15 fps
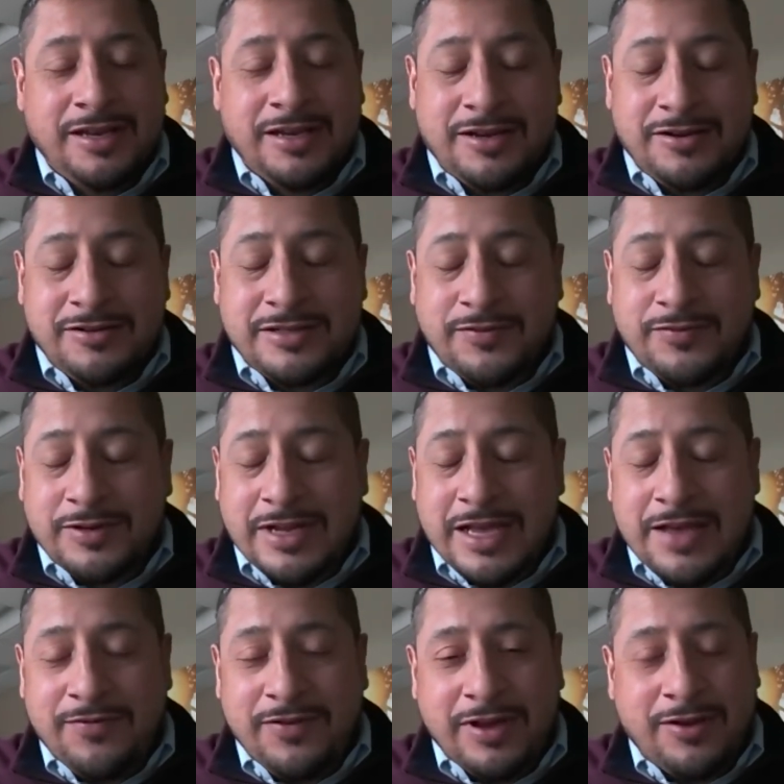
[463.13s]
Encourage everyone to
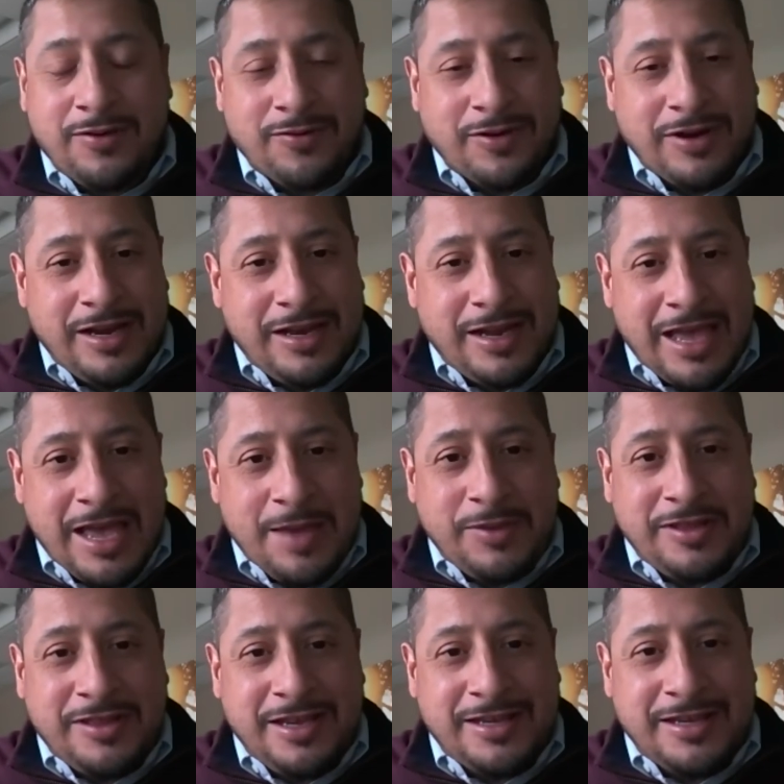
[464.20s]
have a great,
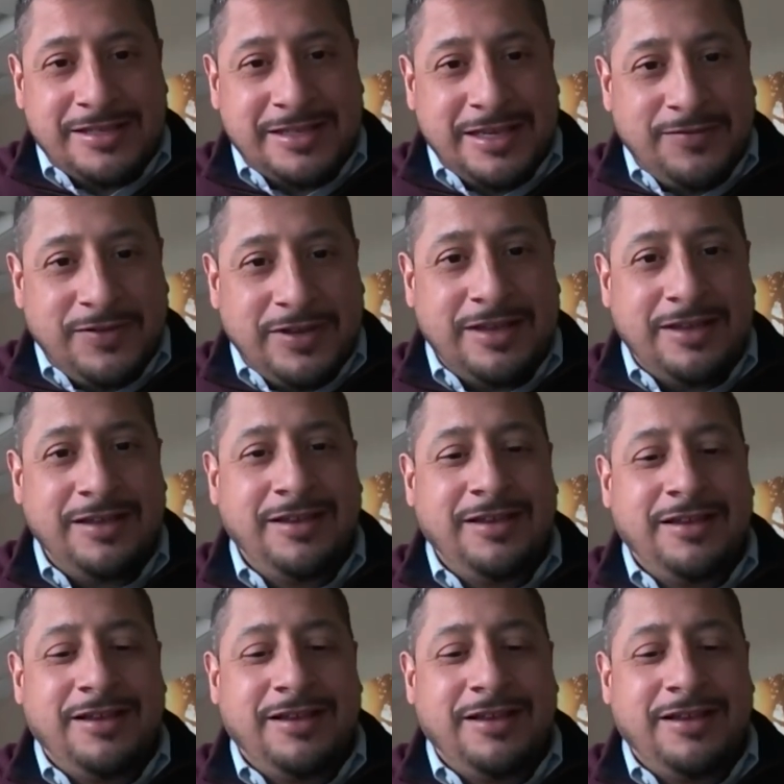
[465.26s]
happy Thanksgiving.